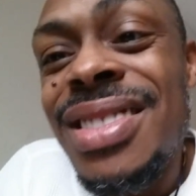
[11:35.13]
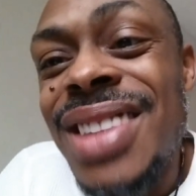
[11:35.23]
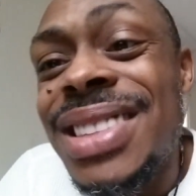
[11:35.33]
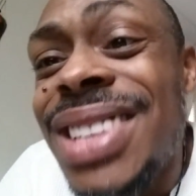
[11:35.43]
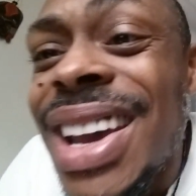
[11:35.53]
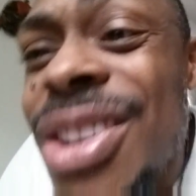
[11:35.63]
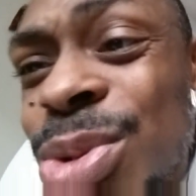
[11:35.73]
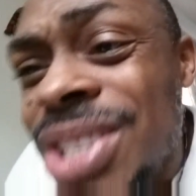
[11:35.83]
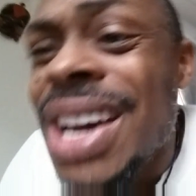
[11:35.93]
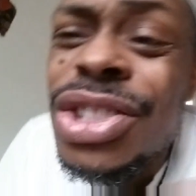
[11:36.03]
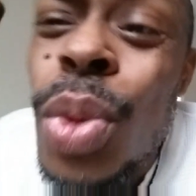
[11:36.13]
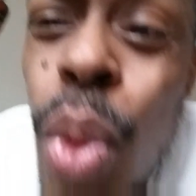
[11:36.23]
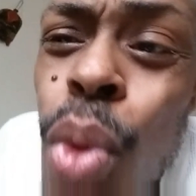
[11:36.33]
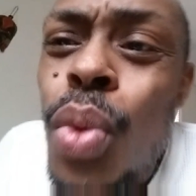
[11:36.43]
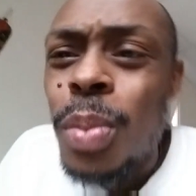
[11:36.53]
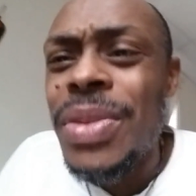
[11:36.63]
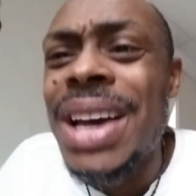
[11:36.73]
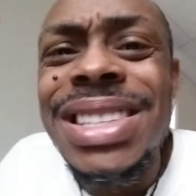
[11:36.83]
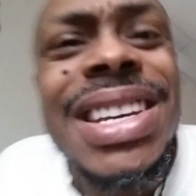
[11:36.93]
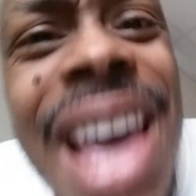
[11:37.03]
That's the energy, that's the womb,
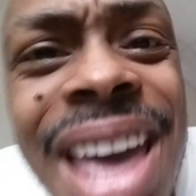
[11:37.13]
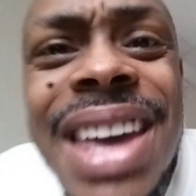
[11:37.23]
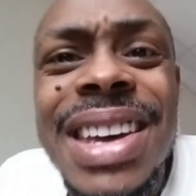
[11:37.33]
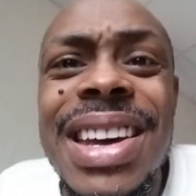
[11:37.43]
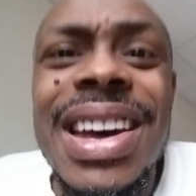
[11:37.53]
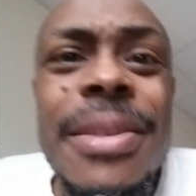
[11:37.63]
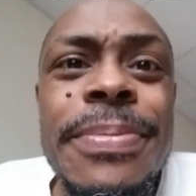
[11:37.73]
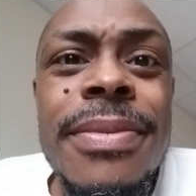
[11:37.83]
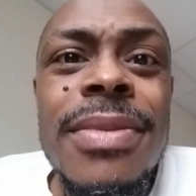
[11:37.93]
that's the egg, okay?